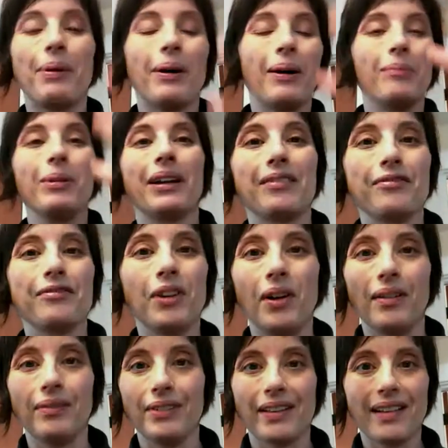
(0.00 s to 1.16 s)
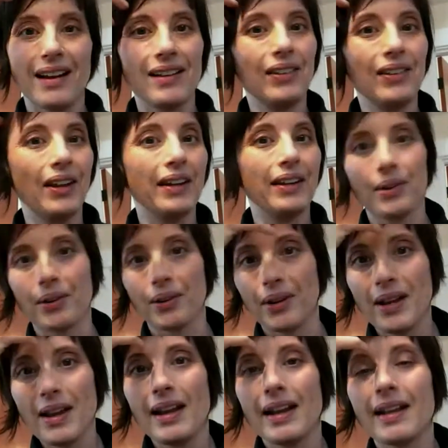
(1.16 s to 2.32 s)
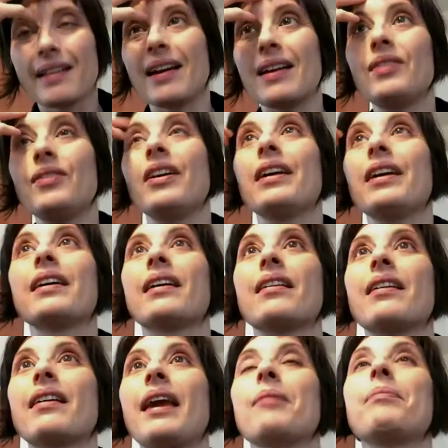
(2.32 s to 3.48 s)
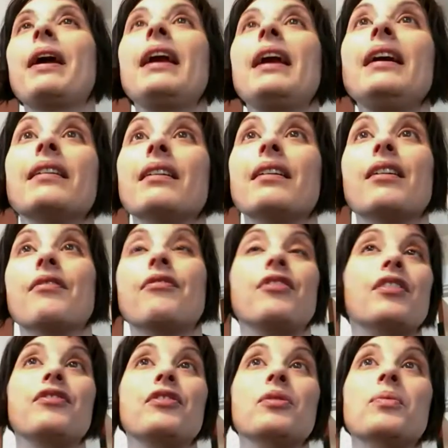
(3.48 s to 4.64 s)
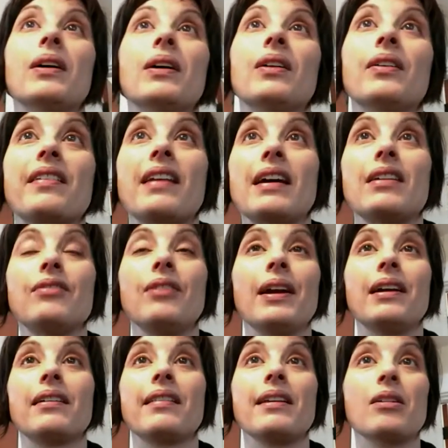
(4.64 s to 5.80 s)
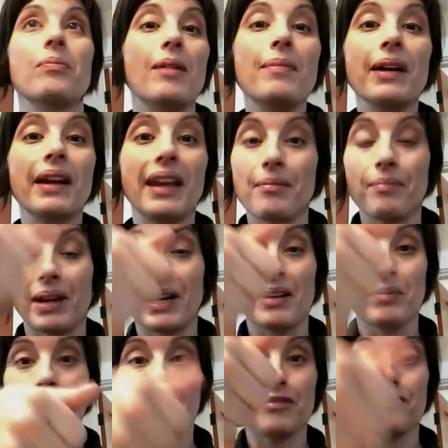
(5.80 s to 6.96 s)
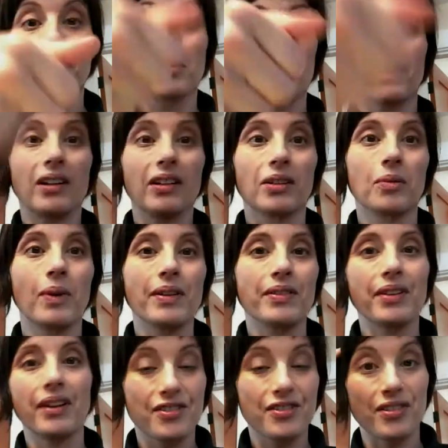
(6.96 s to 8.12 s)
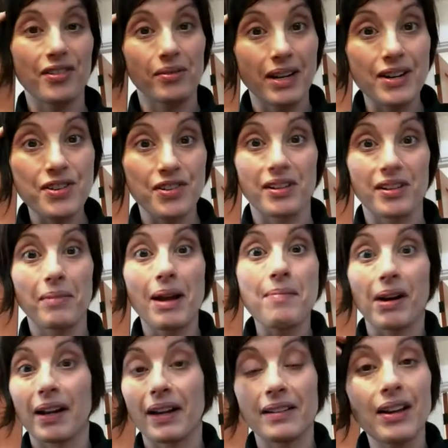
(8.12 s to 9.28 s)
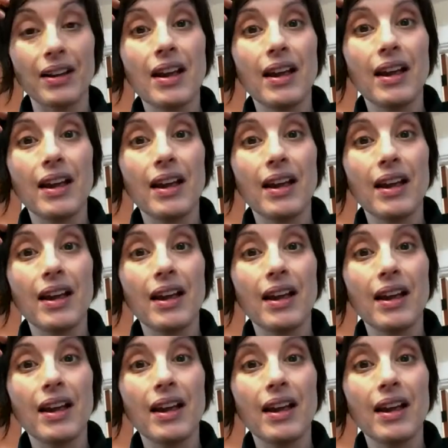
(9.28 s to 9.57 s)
the public involved. It's kind of like a campaign, if you will. It's kind of like the Obama campaign with the $4 one-touch donation. In my mind,